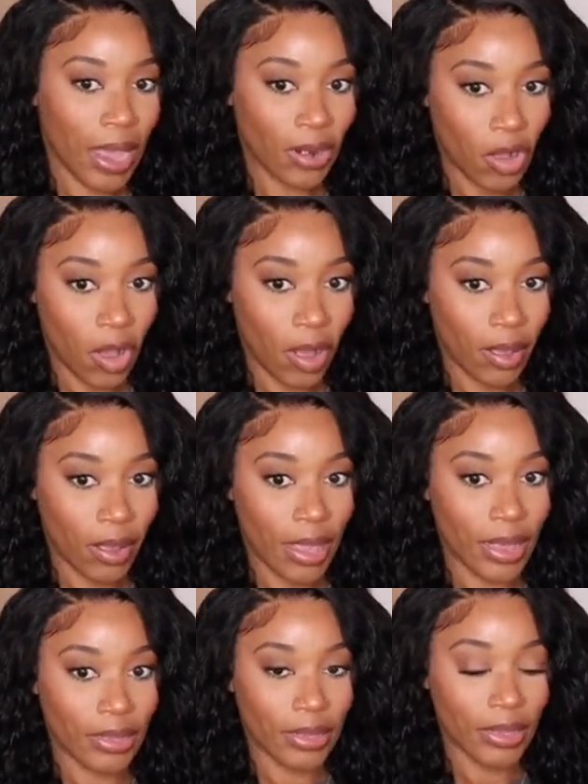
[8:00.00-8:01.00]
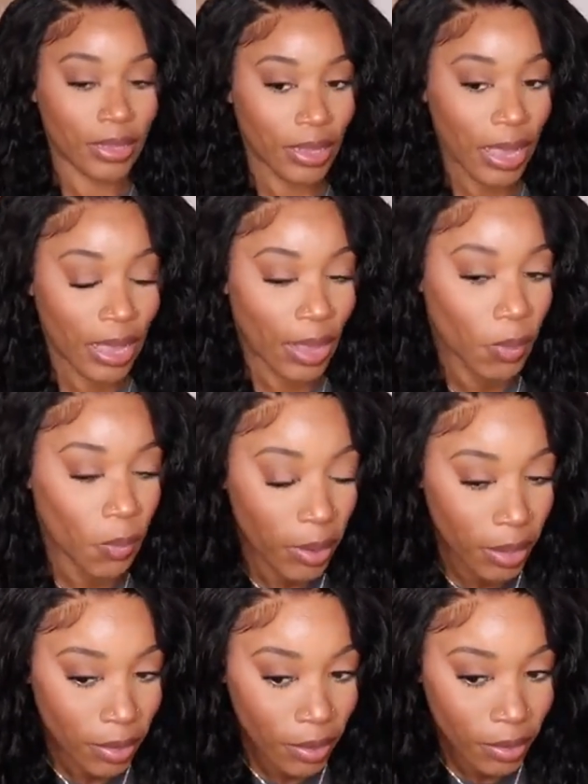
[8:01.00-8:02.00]
at all, and look how
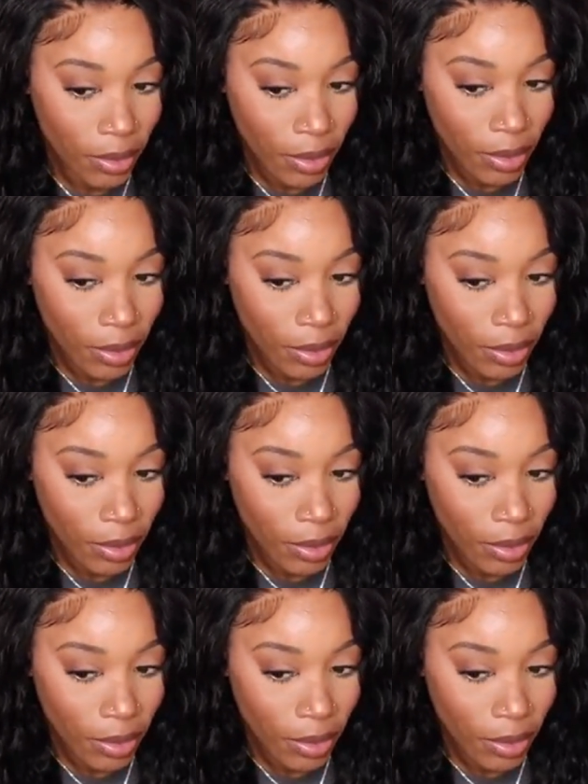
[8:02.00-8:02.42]
well